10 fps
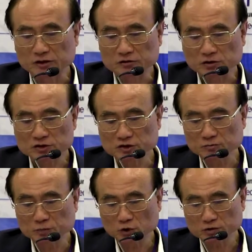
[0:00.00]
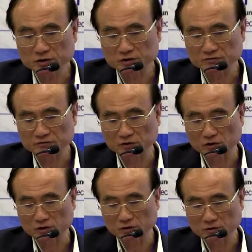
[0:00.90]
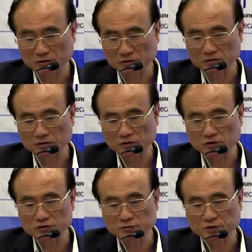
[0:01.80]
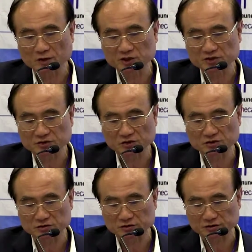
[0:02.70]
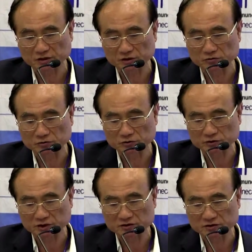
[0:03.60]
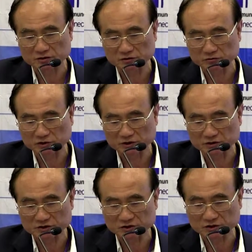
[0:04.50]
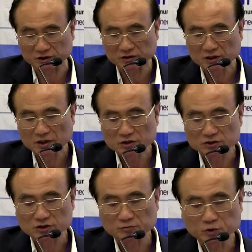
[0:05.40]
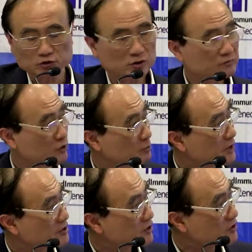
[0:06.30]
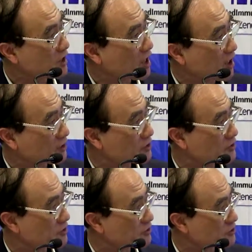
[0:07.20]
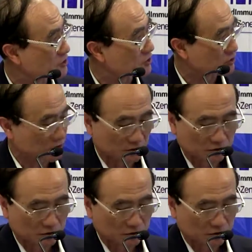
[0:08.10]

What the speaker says: then it's important for using primary extension study. We can see that it's important for messenger RNA synthesis.